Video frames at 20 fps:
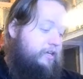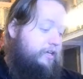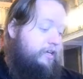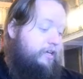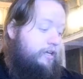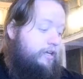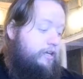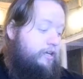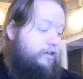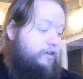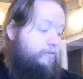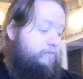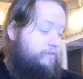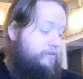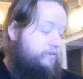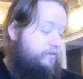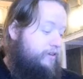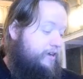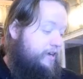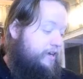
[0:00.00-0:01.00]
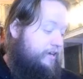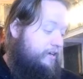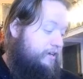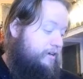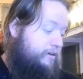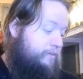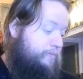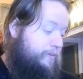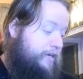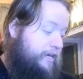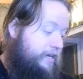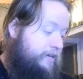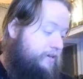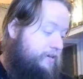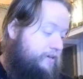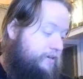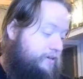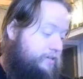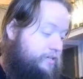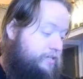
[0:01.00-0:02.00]
We've got our
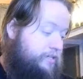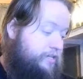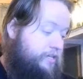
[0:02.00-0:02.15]
banners.